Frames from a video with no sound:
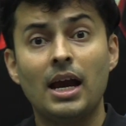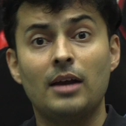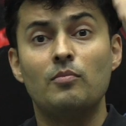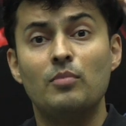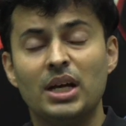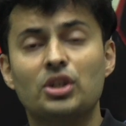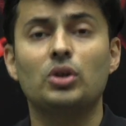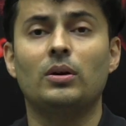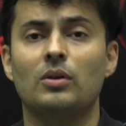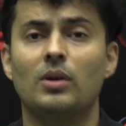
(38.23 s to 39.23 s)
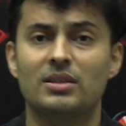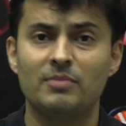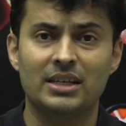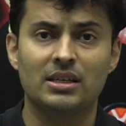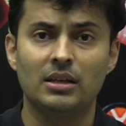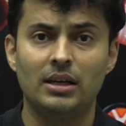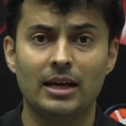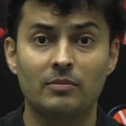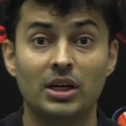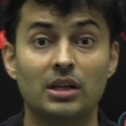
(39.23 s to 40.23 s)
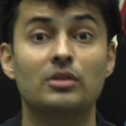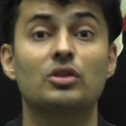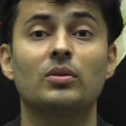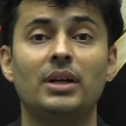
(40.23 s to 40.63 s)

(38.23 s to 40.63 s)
and make sure you are smashing the like button so